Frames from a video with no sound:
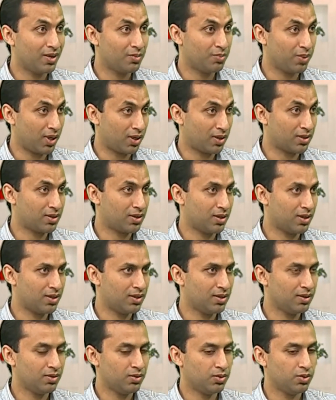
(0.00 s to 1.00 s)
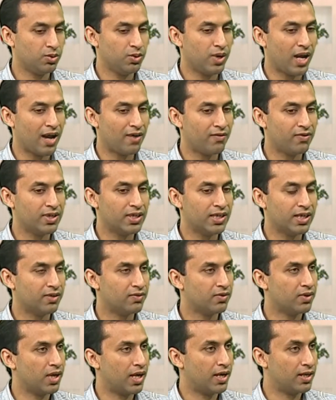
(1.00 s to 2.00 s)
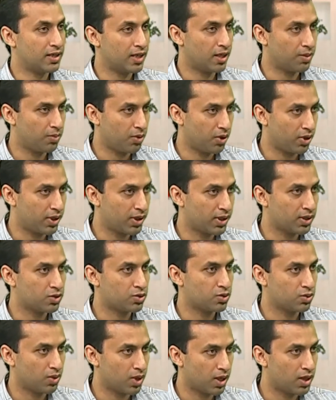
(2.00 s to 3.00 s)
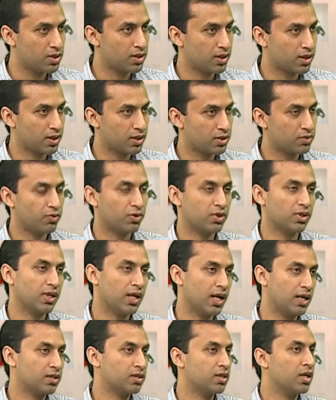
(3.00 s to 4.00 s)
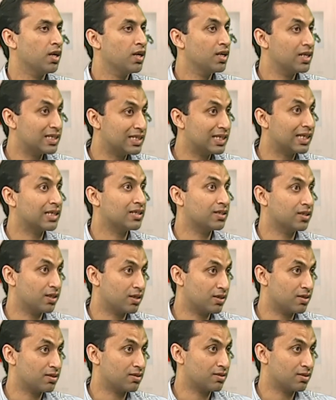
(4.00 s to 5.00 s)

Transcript: in Pakistan who haven't given antibiotics to our chickens for the last 6 years.